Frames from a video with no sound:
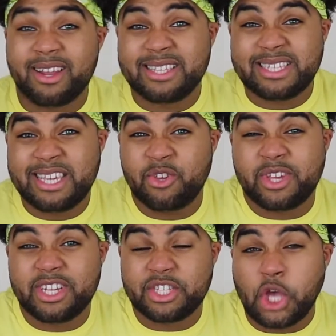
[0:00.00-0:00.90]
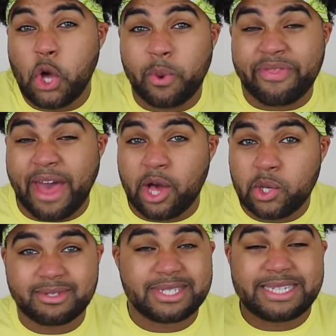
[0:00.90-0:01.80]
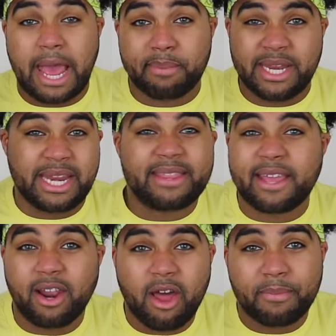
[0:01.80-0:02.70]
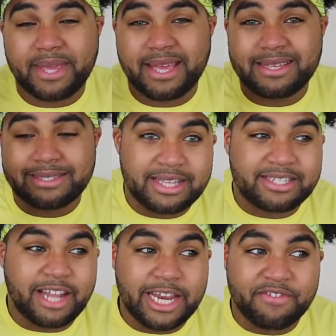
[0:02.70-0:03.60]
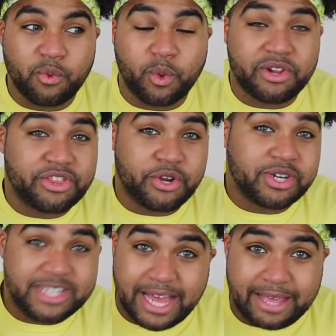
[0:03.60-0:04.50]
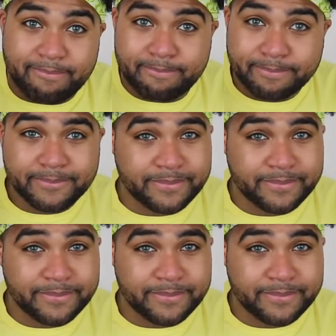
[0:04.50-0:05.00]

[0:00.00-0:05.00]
Honestly, you could just go without snapping anything at all because it's not even worth your time.